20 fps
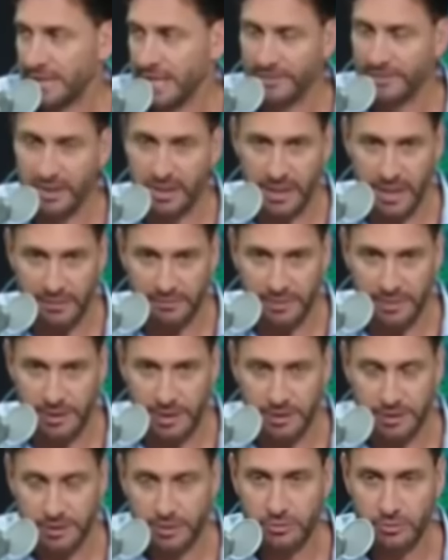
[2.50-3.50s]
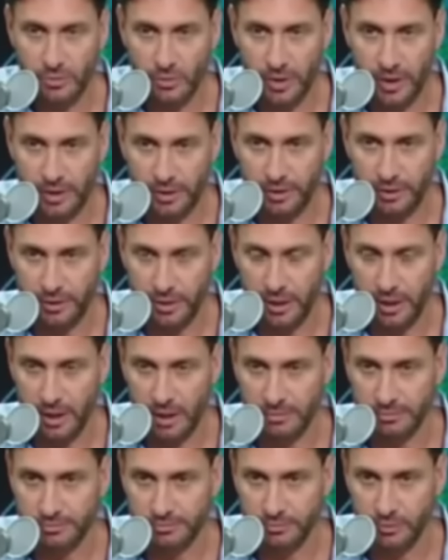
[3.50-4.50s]
having a conversation with
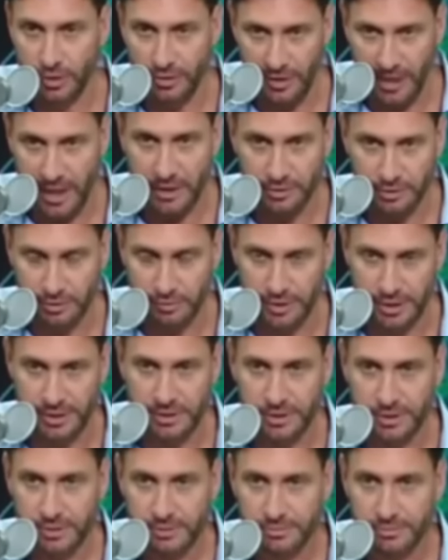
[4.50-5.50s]
Angel Reese,